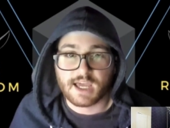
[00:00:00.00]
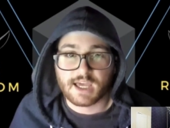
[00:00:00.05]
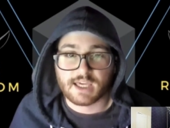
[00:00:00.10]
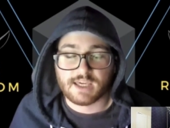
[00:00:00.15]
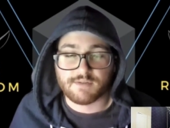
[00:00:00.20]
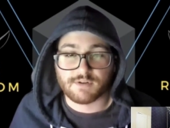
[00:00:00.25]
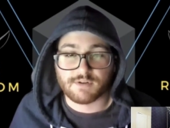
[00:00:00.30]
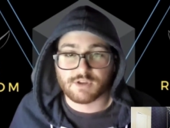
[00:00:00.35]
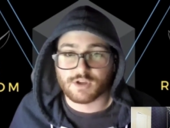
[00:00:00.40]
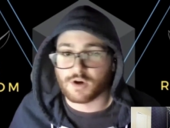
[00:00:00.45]

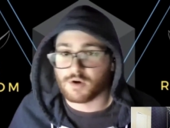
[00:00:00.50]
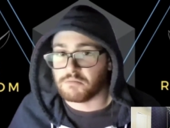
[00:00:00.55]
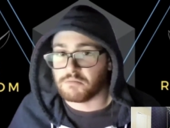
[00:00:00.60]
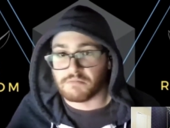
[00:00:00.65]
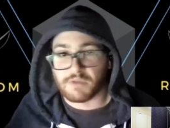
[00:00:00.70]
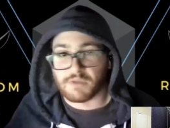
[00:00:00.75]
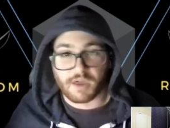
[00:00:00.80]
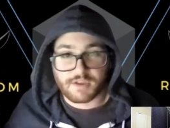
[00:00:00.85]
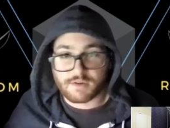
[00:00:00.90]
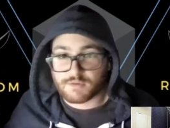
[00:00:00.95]
even though
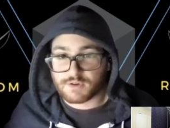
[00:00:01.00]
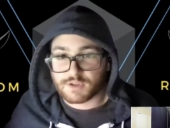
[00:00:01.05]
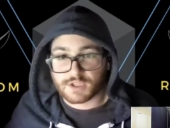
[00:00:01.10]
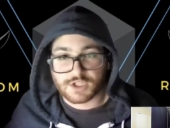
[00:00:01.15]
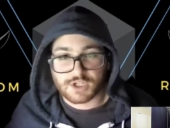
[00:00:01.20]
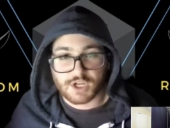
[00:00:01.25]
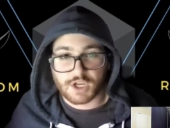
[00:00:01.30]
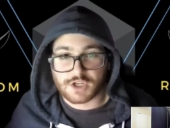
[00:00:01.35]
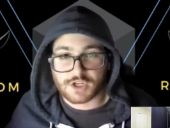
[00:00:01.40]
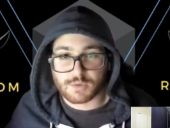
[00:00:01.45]
nothing really
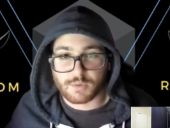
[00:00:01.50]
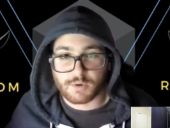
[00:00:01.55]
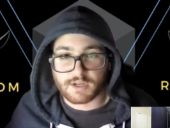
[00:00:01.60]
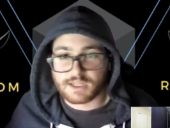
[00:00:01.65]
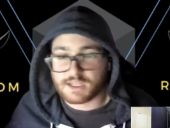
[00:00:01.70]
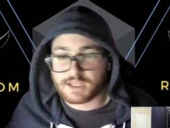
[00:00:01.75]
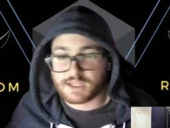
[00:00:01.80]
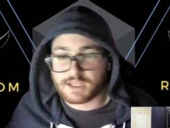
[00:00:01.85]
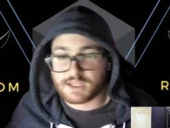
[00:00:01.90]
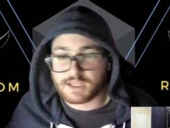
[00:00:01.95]
changes at
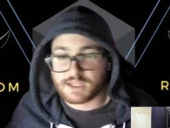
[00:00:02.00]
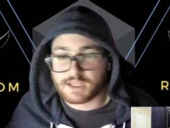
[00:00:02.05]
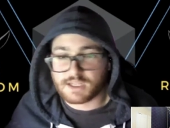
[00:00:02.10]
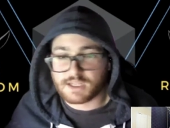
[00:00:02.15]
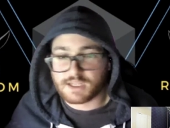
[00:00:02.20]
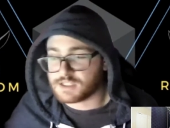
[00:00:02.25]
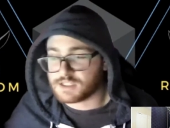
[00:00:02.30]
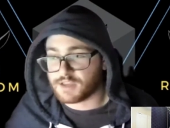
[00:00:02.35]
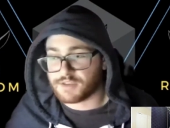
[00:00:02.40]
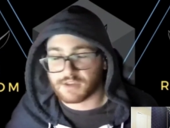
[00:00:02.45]
Wendys,
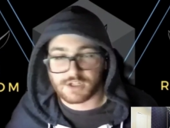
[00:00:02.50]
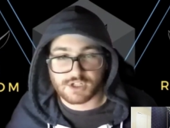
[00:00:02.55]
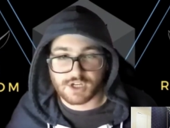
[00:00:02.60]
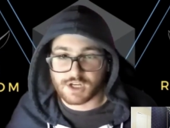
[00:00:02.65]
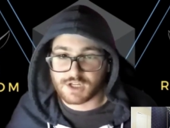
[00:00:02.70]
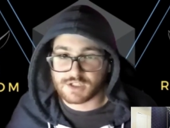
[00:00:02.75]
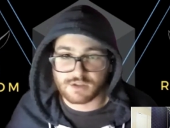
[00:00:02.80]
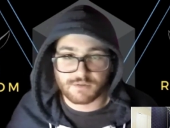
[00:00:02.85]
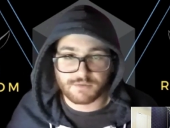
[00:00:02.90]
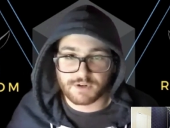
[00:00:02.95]
nothing changed in
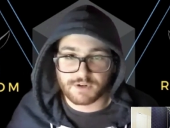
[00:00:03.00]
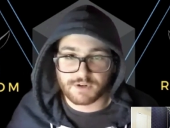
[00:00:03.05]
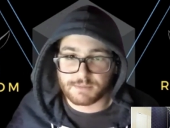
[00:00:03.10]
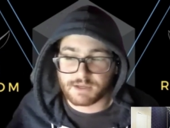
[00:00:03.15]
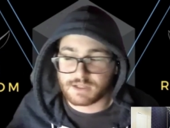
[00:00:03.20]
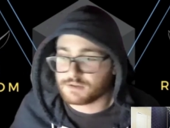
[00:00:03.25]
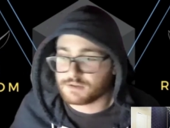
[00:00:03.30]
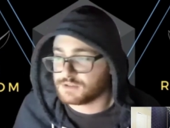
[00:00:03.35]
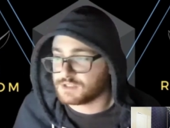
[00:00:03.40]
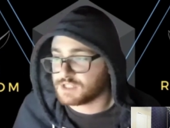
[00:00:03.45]
the
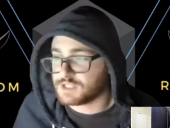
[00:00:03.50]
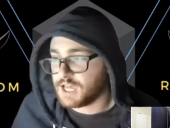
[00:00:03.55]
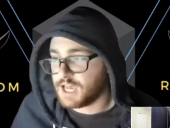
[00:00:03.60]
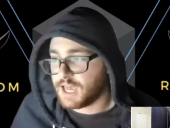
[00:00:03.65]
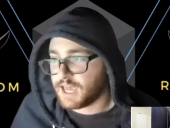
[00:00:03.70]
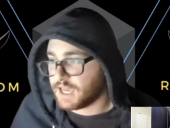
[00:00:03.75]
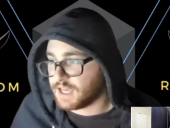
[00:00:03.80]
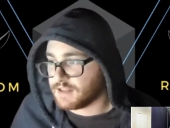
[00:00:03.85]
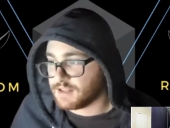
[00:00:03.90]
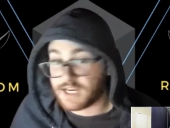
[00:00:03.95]
fundamentals, and they
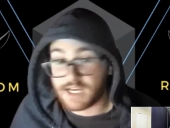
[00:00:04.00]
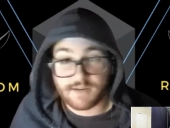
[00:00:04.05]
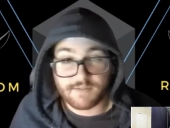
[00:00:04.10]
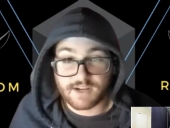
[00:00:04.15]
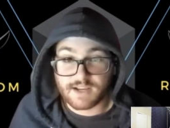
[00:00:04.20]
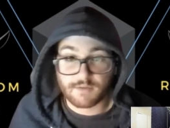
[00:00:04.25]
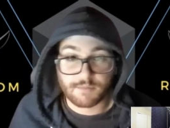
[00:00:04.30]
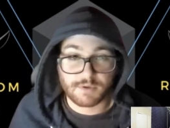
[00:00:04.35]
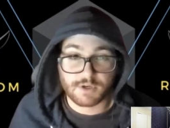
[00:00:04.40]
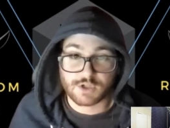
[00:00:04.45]
didn't even have a
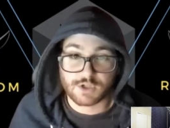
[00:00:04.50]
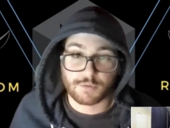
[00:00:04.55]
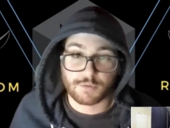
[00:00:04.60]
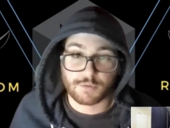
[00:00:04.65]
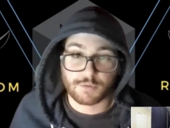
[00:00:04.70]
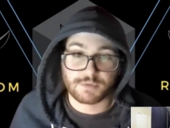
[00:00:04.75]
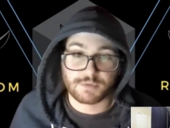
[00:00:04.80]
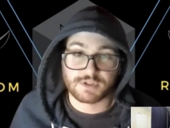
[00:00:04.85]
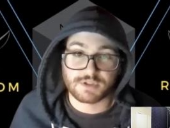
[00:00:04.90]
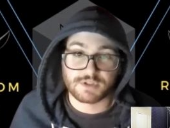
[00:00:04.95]
big short.
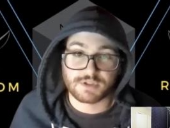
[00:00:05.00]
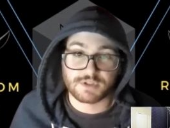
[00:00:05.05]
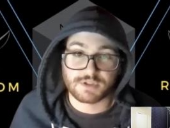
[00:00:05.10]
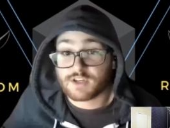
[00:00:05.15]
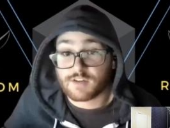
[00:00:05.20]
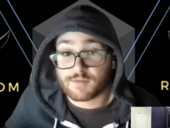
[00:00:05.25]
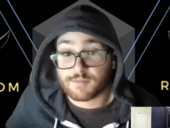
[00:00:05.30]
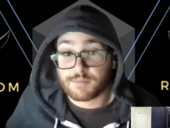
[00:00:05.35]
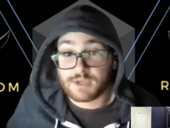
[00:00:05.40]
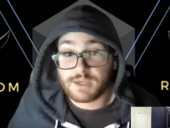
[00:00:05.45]
But now you have
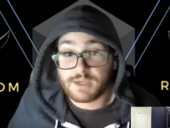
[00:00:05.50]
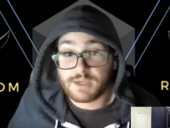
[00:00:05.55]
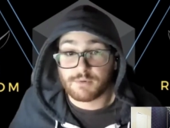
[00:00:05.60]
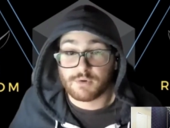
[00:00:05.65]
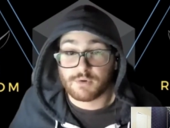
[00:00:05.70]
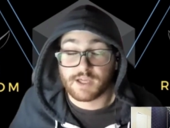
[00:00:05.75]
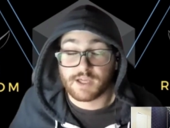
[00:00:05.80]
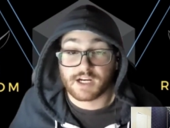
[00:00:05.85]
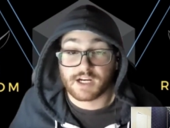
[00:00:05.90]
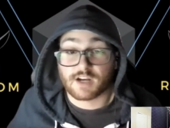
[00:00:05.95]
enough
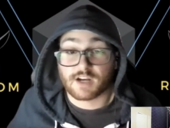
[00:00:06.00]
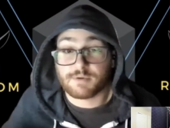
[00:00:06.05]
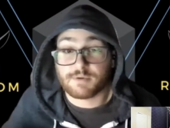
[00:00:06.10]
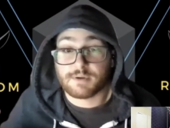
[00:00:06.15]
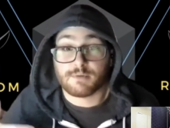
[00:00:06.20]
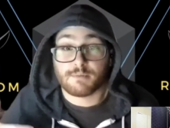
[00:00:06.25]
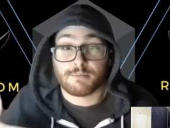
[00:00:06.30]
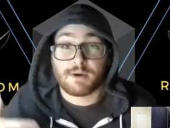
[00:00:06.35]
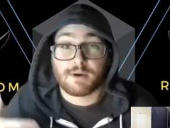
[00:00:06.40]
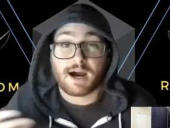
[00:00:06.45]
people
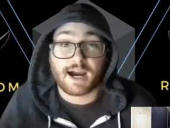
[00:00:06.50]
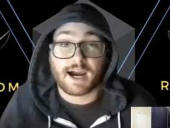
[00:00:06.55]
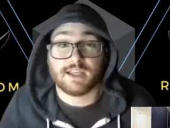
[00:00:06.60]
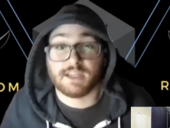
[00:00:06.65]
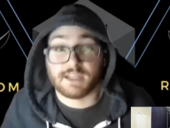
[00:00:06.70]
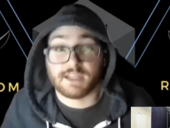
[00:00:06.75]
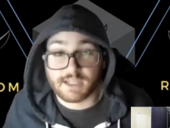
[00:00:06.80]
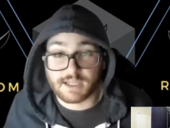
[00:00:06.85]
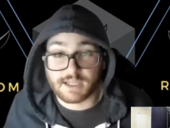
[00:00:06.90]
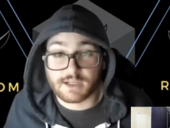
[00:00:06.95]

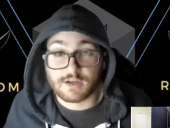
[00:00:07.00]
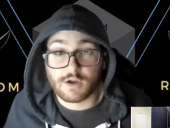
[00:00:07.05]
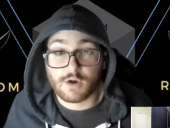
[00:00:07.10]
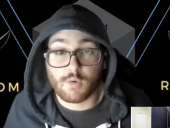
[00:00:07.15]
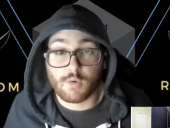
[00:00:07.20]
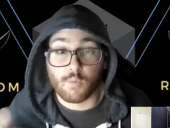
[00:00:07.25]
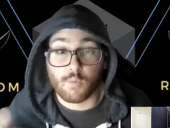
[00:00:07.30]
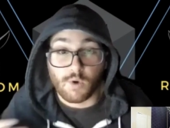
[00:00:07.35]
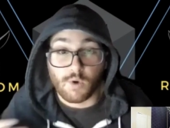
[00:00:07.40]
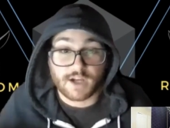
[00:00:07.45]
piling in,
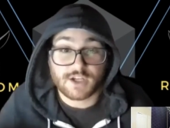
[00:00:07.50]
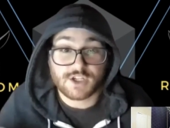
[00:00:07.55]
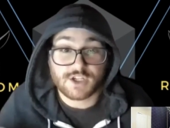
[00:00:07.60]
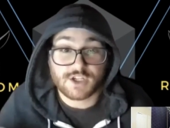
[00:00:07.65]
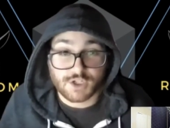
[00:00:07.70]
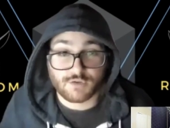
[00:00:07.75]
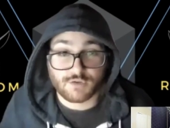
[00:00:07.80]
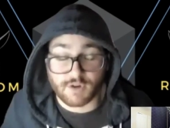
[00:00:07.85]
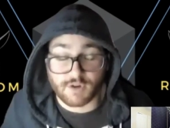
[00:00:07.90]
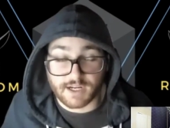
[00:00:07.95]

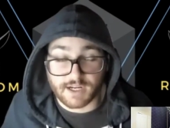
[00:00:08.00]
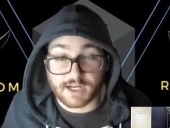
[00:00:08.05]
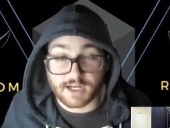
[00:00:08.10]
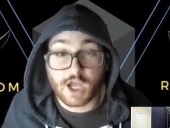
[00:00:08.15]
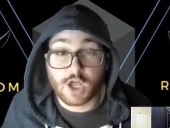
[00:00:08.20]
watching Reddit,